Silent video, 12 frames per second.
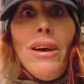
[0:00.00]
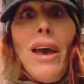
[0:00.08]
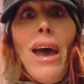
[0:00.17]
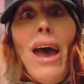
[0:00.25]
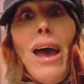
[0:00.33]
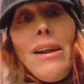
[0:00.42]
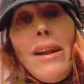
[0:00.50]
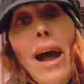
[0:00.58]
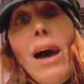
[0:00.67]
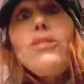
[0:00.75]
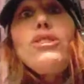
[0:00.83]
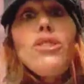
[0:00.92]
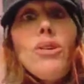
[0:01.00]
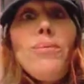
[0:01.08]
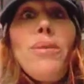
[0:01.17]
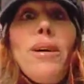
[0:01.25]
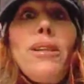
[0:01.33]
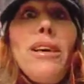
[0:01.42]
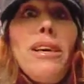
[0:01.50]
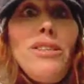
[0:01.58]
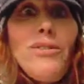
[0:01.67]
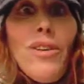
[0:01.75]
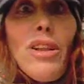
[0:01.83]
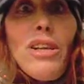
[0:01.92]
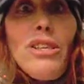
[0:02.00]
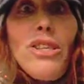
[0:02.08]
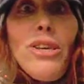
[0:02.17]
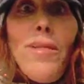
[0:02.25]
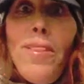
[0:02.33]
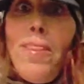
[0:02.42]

And I'll still be in the East Village.